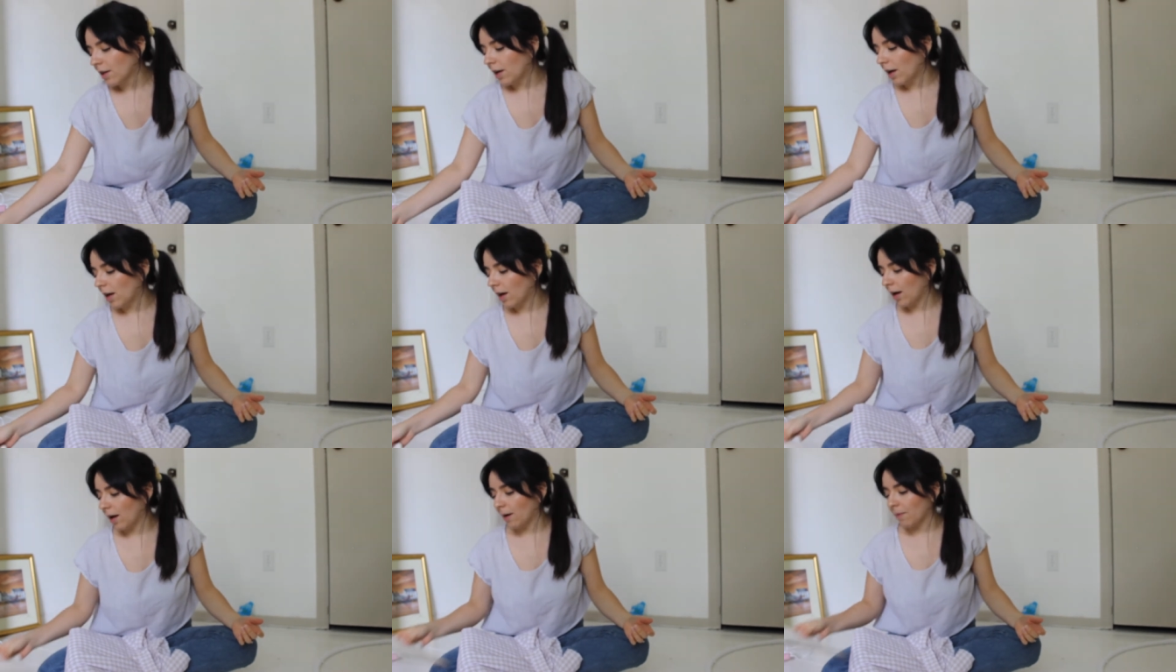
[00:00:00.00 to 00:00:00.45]

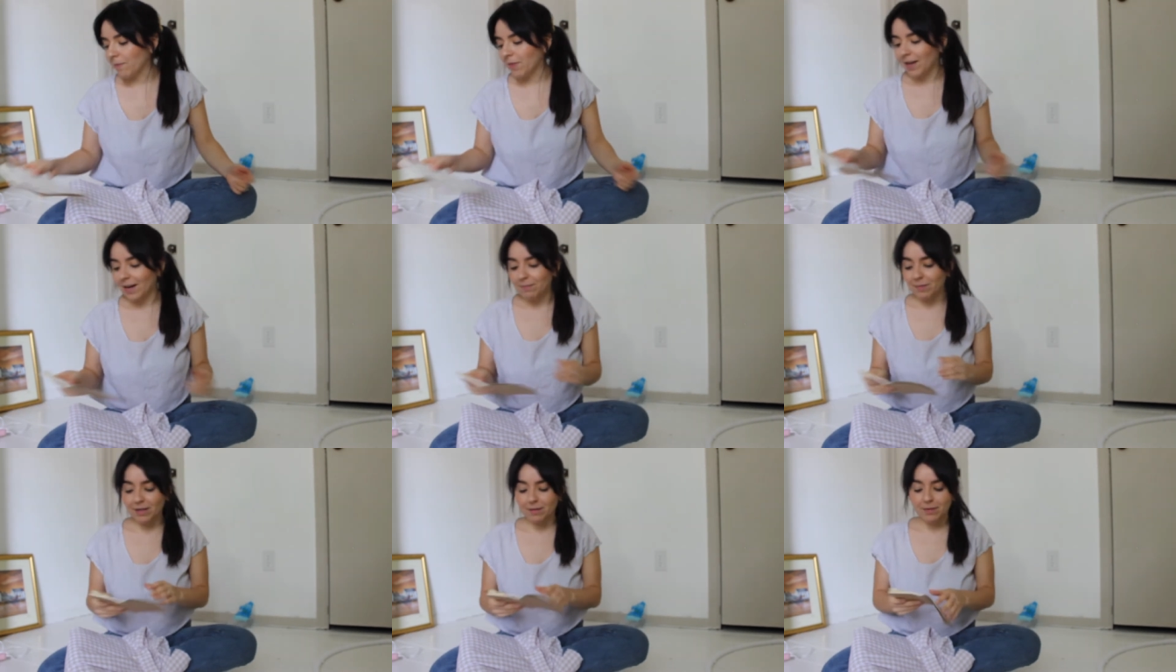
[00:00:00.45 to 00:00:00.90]
um,
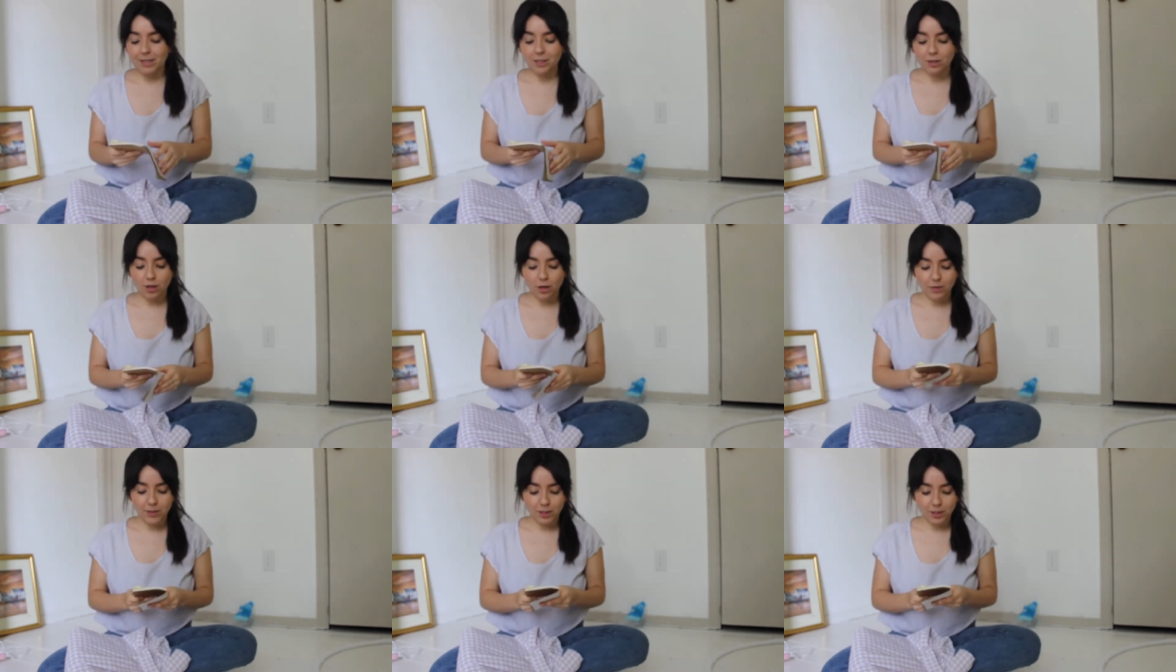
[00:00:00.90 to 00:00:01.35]
that I'm going to be
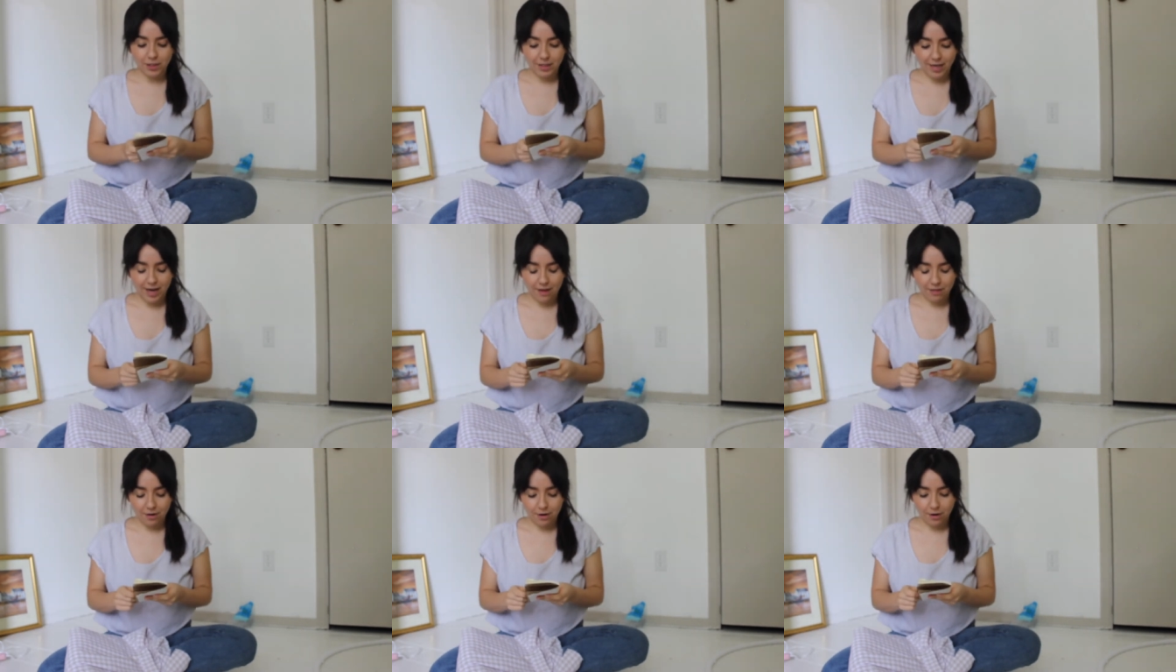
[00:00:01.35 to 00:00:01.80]
sewing
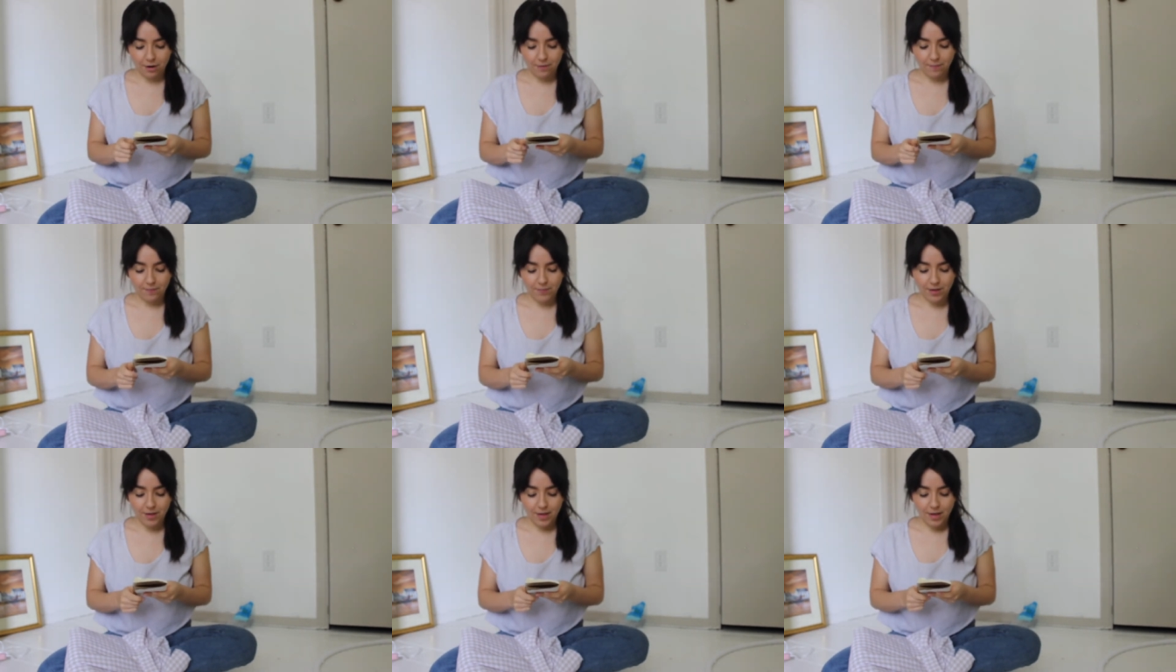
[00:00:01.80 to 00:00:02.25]
together.